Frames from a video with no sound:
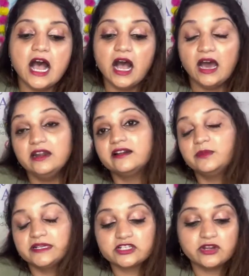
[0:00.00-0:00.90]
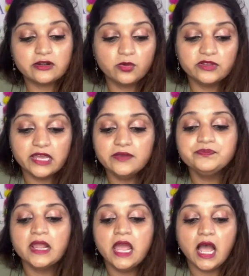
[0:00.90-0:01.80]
are a little bit strict over there.